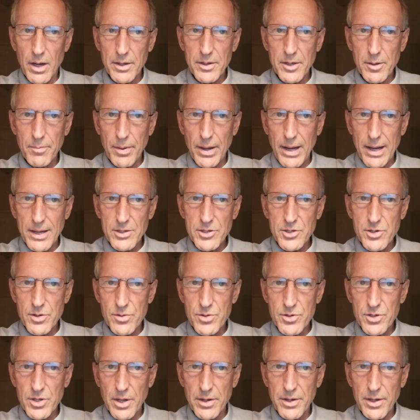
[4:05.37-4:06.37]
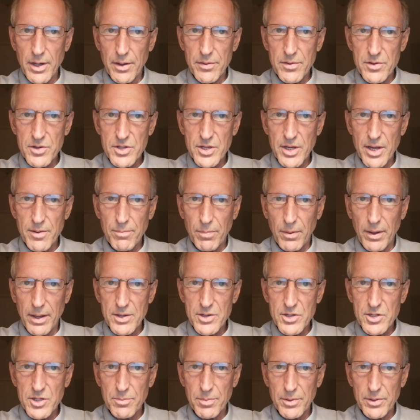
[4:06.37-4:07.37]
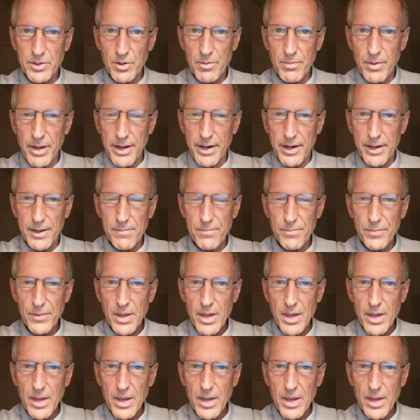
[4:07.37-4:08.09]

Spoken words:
depositors another safe place to put their money.